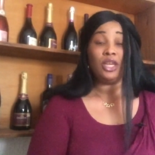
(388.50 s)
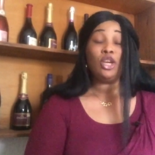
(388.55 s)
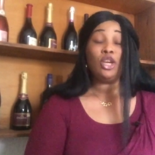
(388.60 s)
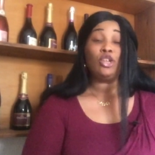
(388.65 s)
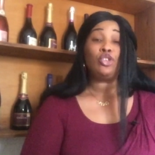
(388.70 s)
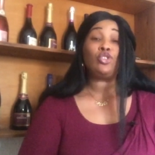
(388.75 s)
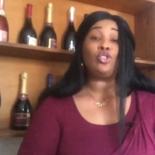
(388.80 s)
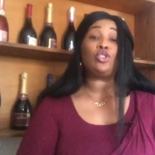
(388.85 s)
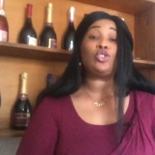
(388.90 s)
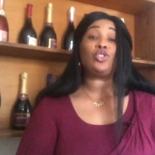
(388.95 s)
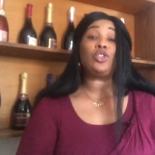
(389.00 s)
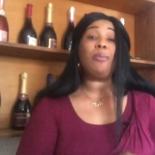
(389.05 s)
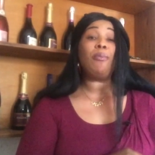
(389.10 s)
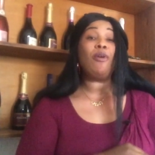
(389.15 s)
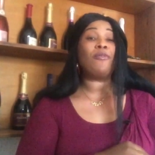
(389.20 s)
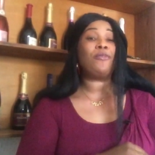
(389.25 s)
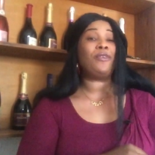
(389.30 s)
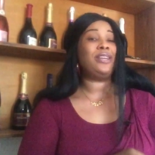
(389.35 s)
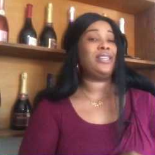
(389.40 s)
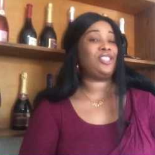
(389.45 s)
So some
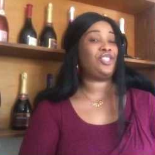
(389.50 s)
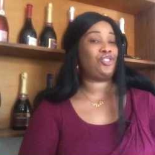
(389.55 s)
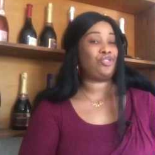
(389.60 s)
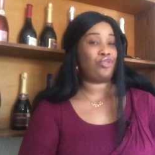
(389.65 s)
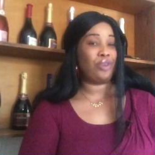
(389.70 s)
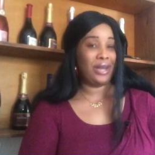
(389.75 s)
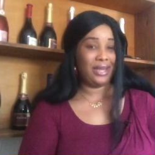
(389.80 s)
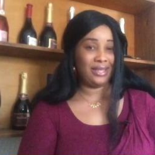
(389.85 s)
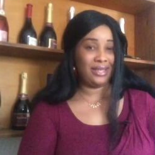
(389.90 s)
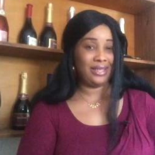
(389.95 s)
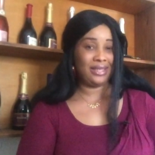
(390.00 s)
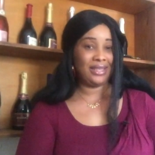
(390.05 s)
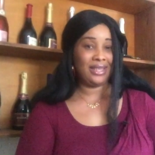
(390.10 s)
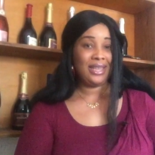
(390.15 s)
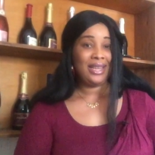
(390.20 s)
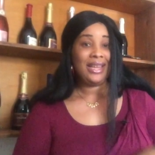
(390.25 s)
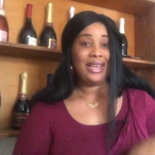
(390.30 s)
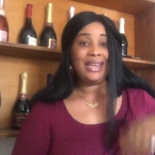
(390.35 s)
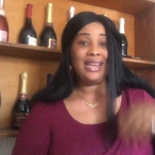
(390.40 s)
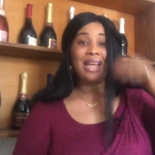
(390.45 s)
of his traits
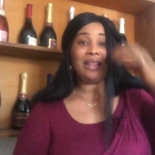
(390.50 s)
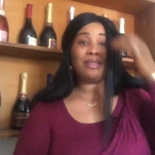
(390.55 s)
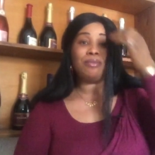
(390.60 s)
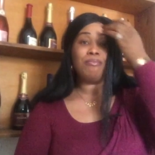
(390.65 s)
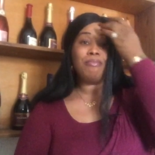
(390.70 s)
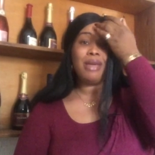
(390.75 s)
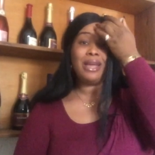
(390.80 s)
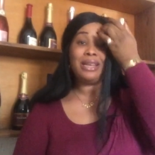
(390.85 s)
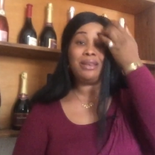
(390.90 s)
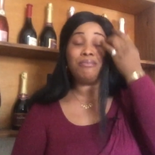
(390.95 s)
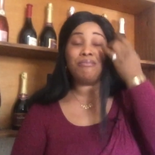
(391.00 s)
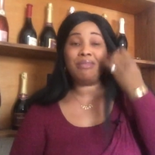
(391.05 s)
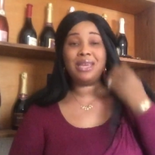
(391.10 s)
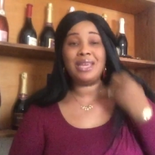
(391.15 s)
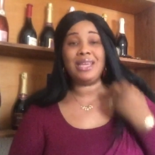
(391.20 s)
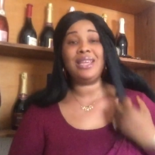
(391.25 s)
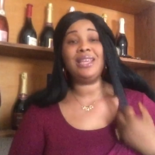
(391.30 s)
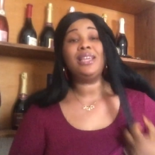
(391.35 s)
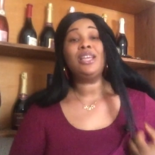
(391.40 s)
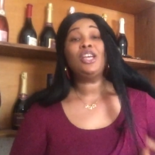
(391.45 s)
that made
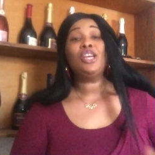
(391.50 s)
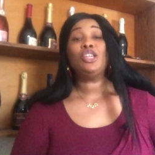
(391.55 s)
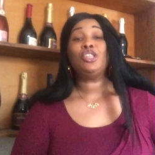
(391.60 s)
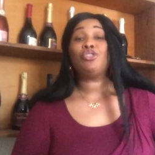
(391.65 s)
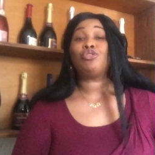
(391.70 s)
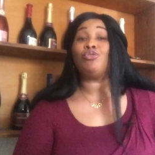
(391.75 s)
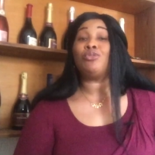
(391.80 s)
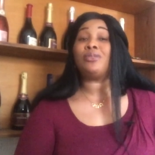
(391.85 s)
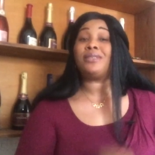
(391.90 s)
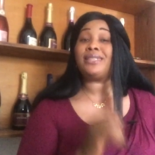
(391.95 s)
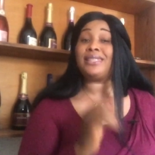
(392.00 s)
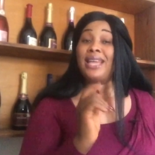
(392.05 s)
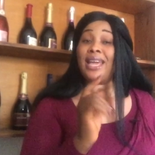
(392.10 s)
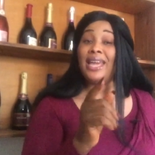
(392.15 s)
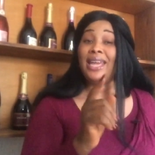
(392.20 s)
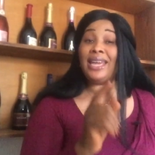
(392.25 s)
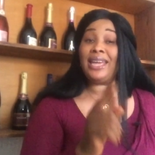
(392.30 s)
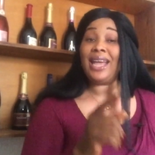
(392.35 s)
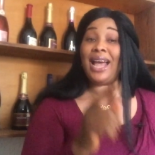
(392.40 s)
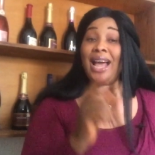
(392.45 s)
me to
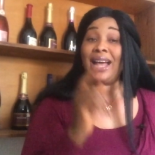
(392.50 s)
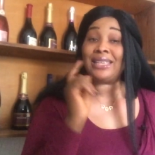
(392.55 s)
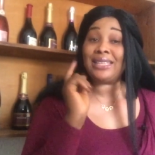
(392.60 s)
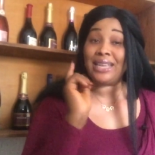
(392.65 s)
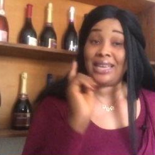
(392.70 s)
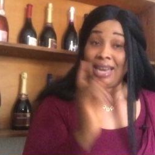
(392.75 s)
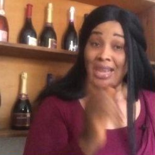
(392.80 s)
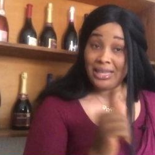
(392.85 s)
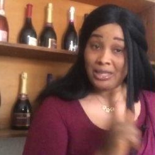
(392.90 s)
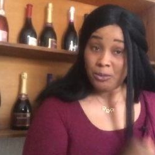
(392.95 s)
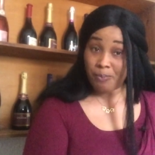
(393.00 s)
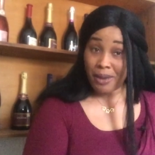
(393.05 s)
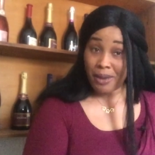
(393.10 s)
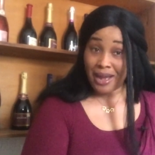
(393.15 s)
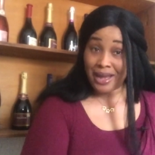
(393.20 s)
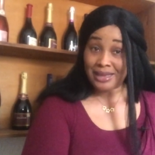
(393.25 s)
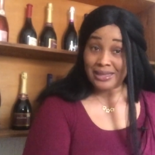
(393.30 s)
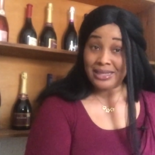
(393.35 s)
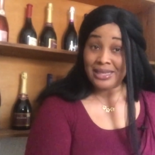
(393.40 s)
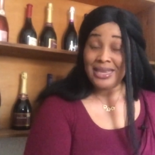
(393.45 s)
say as an
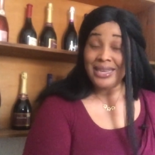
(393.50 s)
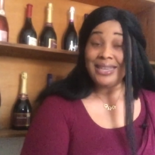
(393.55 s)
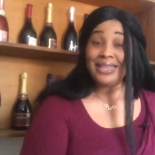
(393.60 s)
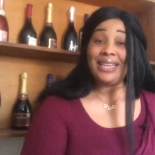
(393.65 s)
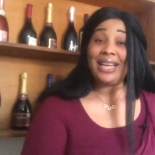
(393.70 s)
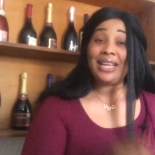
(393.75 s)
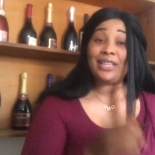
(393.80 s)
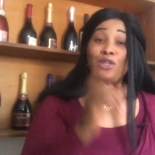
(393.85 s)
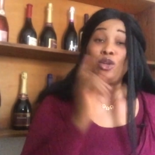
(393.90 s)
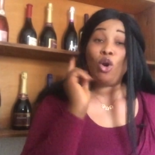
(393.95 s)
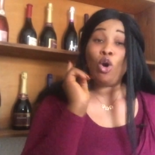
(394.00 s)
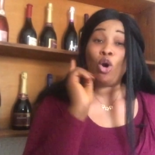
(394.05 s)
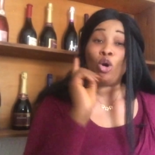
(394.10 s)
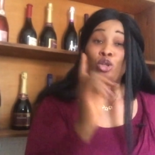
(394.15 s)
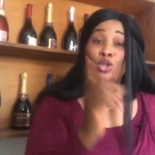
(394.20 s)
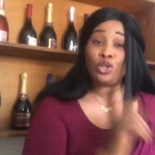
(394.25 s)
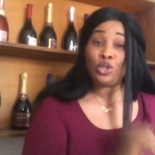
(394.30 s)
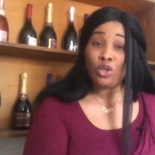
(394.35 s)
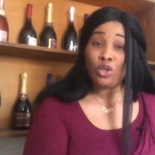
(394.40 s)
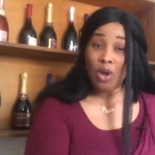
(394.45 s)
expert that
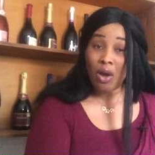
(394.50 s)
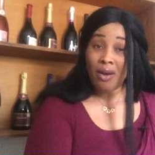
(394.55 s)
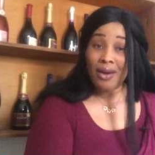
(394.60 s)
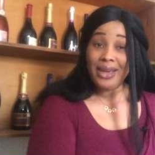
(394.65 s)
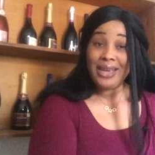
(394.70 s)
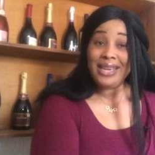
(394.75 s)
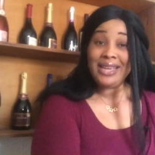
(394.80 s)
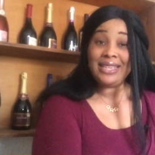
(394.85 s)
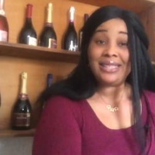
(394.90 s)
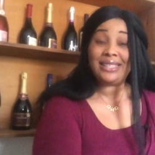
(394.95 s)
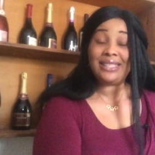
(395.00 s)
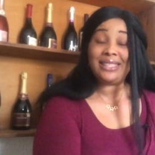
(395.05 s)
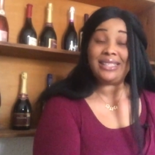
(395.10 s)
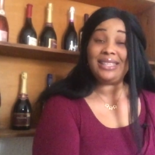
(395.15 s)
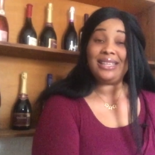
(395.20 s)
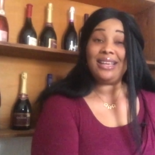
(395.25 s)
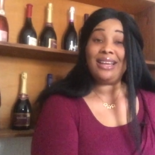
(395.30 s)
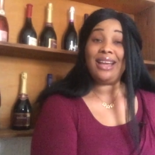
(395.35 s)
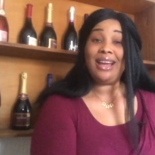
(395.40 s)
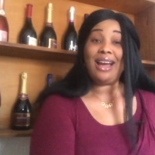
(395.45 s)
Ozo
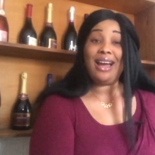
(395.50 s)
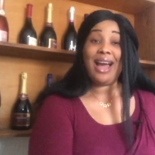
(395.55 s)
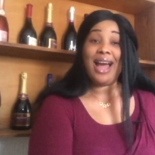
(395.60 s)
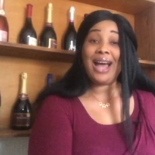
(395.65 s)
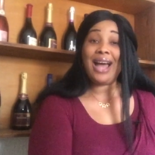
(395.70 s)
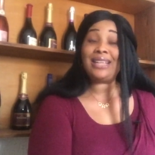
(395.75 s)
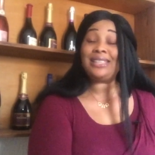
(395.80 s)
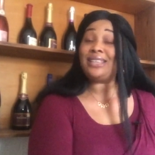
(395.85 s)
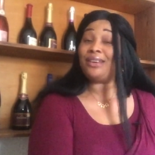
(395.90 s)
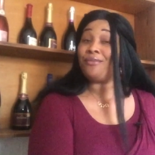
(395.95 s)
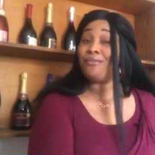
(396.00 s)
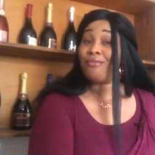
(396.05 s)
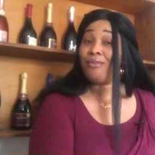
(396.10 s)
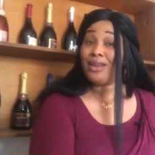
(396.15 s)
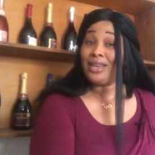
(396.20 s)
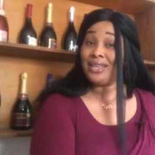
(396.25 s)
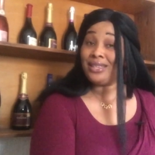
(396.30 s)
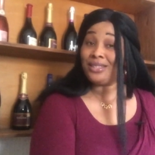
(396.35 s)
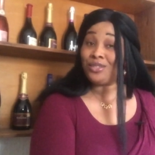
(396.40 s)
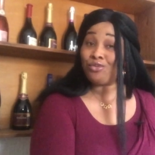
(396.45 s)
has
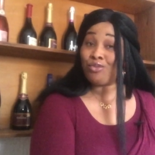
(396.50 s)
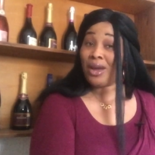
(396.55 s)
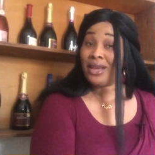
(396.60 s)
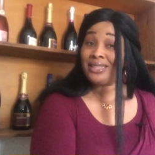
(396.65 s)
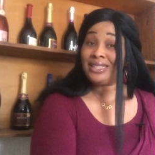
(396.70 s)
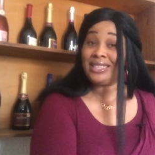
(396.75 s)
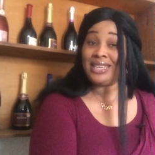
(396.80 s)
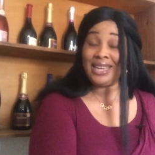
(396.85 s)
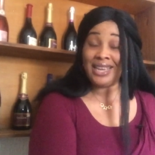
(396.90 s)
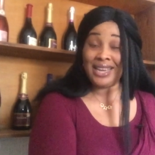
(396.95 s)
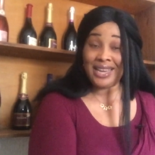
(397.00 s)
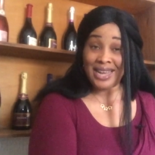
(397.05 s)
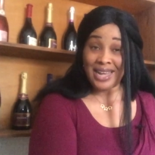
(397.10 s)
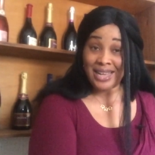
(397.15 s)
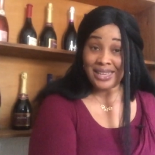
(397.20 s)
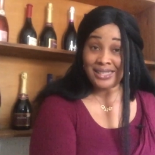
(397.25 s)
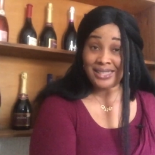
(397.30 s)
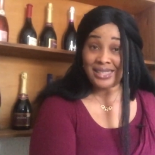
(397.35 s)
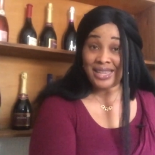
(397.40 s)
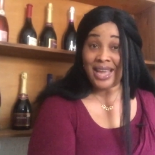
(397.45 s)
his rising in
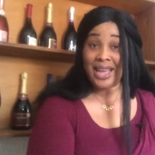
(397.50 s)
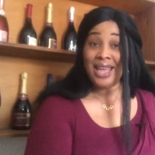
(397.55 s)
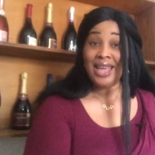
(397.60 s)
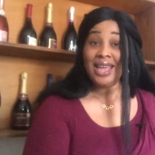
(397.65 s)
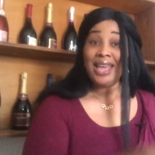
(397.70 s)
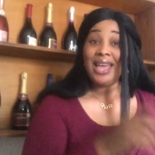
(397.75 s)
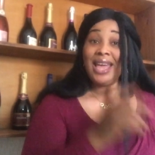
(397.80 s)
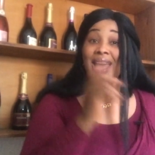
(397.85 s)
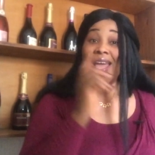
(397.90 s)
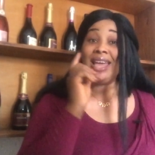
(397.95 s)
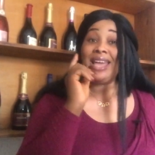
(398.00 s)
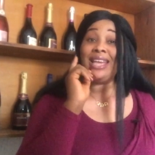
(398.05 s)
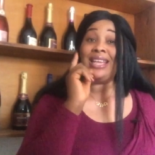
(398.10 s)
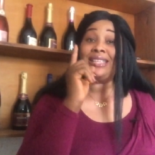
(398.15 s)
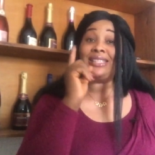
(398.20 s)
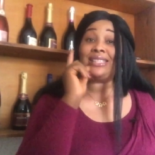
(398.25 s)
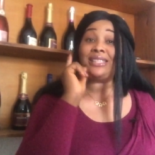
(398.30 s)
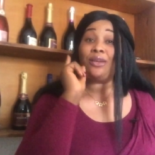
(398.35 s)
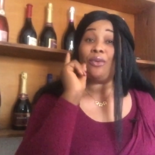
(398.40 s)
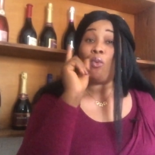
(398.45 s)
Cancer
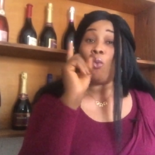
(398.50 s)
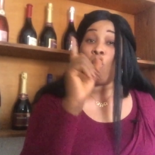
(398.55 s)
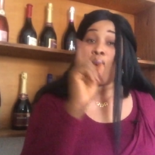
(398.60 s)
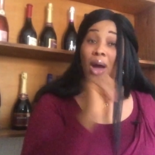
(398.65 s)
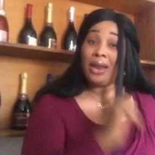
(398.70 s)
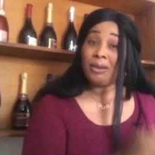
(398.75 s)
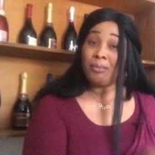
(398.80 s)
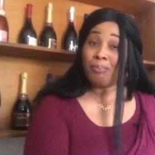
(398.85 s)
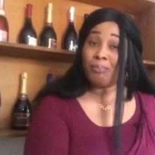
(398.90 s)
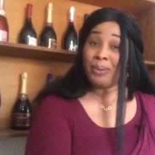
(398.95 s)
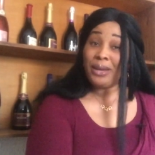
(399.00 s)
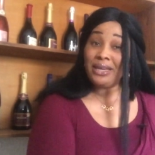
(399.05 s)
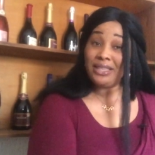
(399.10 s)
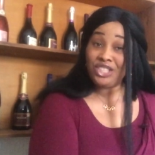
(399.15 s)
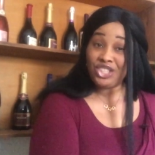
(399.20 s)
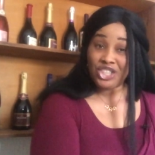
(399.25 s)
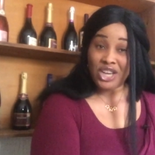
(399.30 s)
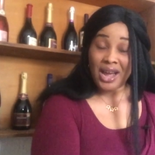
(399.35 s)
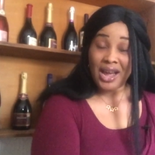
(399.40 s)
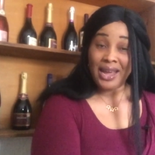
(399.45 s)
is: 1, being
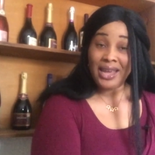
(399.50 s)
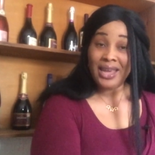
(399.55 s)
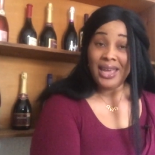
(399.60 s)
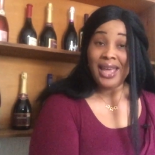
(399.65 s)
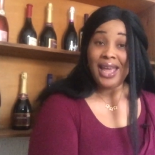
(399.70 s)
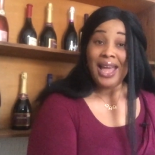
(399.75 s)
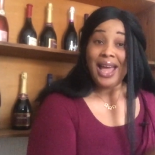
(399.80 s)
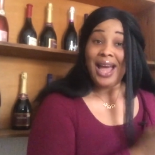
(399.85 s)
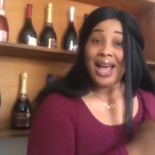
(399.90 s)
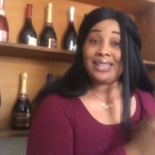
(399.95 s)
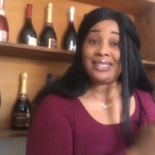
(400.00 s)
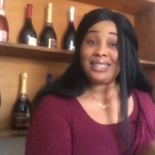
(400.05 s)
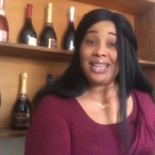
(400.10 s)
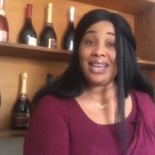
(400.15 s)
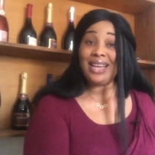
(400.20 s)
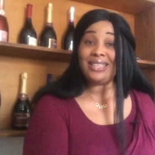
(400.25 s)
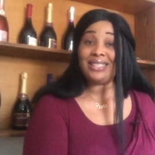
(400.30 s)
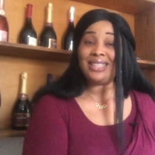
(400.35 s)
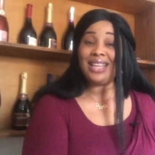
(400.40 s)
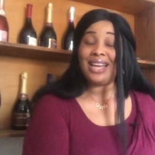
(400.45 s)
shy.
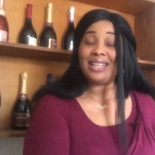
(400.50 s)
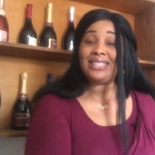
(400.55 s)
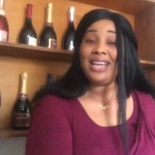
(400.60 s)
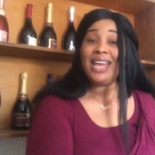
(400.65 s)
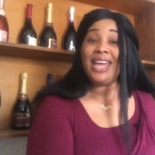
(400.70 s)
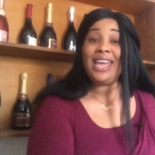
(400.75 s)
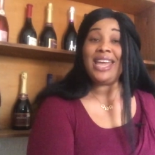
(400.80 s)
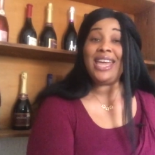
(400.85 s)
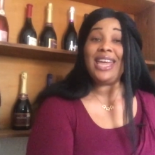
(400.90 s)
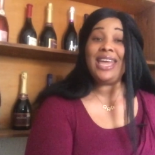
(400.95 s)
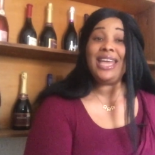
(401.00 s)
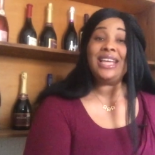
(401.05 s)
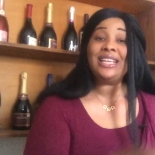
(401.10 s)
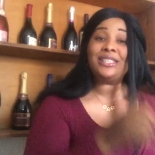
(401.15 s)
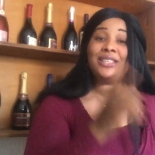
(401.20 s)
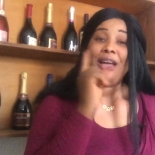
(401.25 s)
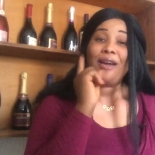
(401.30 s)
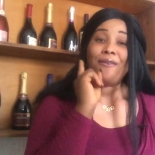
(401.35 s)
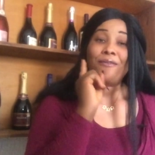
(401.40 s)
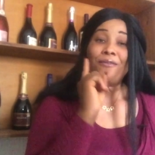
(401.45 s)
Aside that, he
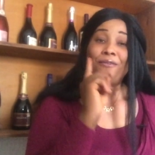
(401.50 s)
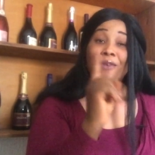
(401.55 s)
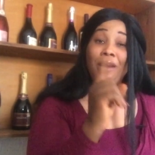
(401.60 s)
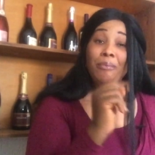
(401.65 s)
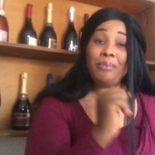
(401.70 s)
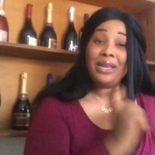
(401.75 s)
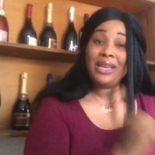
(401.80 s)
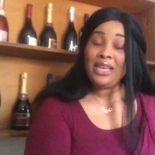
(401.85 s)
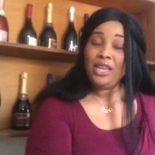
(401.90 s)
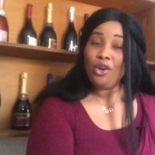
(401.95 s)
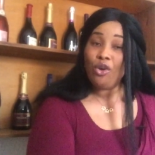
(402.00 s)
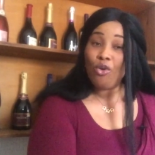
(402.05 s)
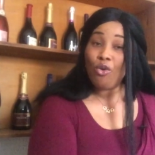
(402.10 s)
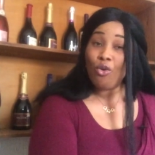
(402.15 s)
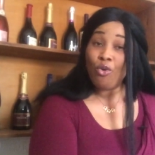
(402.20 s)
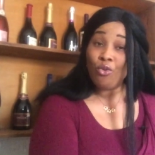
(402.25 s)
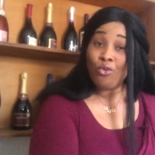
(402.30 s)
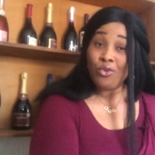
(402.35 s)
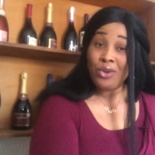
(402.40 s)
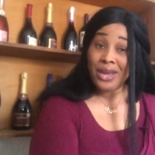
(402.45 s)
is family
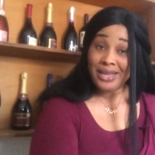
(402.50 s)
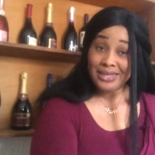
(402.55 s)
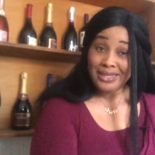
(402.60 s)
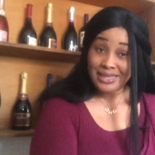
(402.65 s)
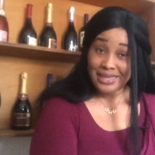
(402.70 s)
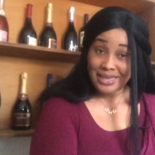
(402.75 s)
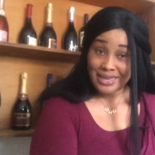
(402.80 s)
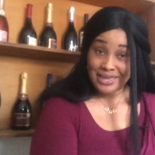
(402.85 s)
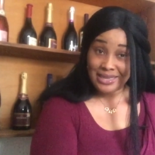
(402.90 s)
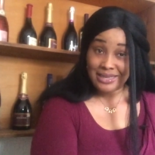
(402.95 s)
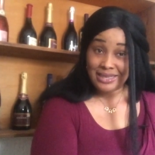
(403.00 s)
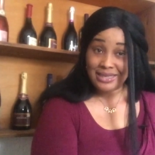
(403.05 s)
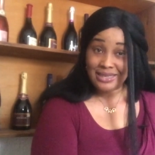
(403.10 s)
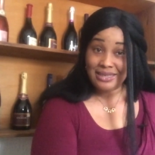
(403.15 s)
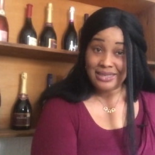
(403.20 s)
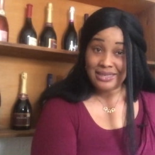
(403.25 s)
oriented.